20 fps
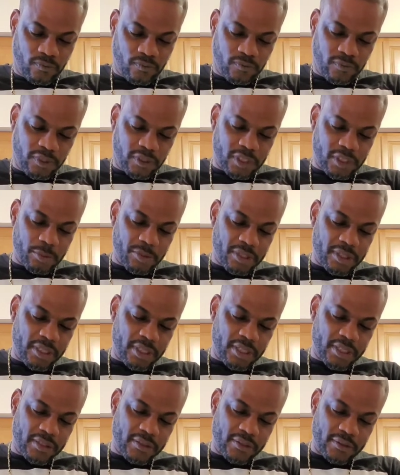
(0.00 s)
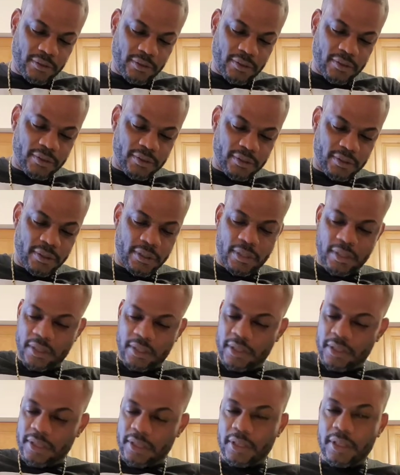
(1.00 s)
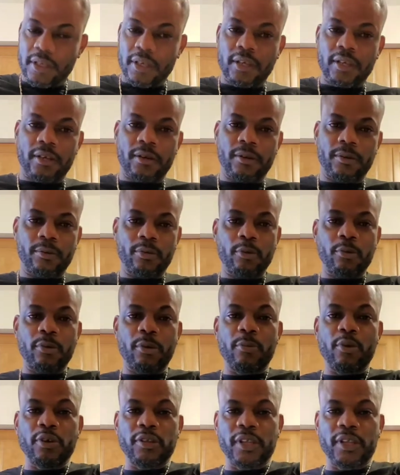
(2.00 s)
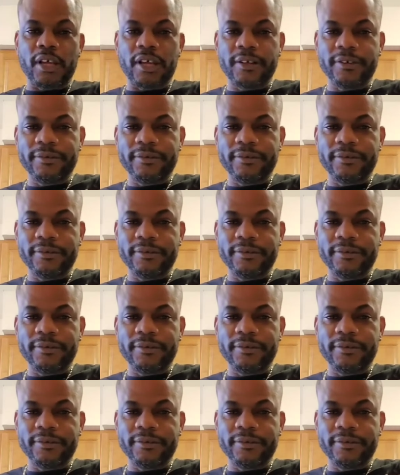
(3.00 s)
You know my thing, so yeah, put my butter.